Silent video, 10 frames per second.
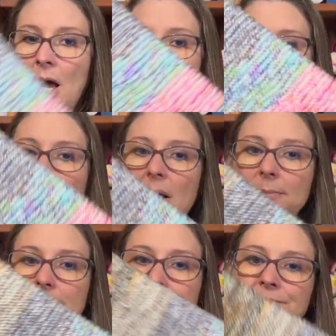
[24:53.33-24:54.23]
"Mom,
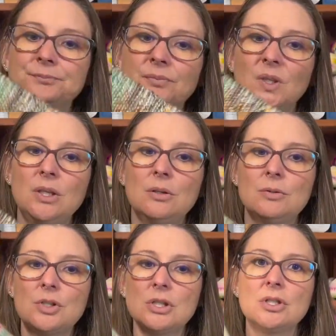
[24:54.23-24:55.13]
you
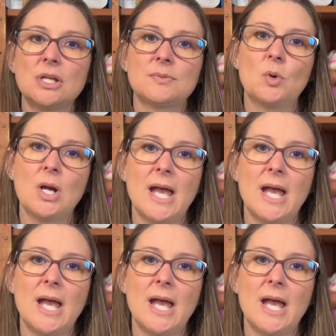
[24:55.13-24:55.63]
should just put